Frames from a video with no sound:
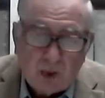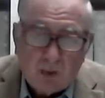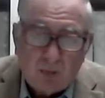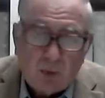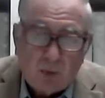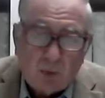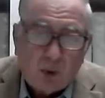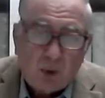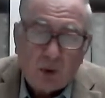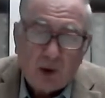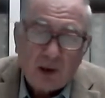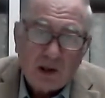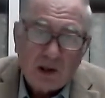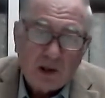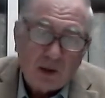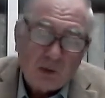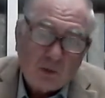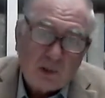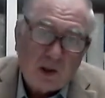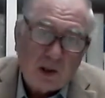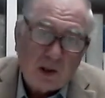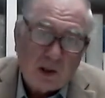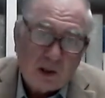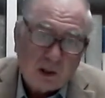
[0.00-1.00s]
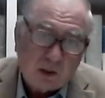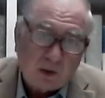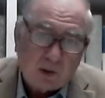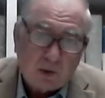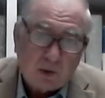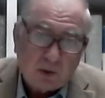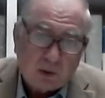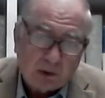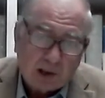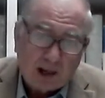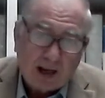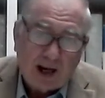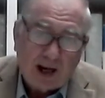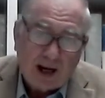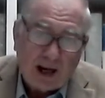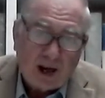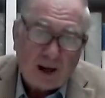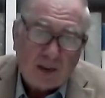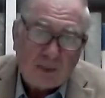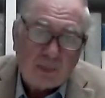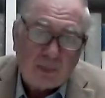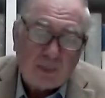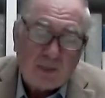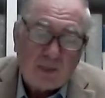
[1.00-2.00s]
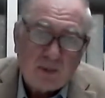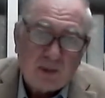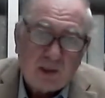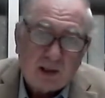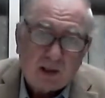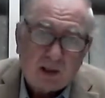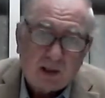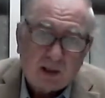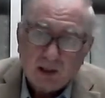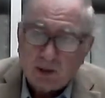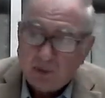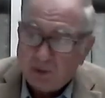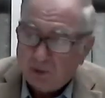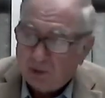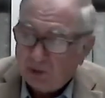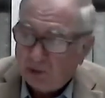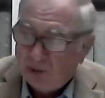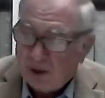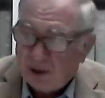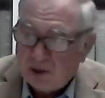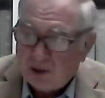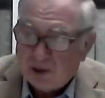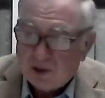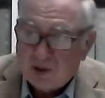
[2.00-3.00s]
boys that wanted to go to camp, they said, well, make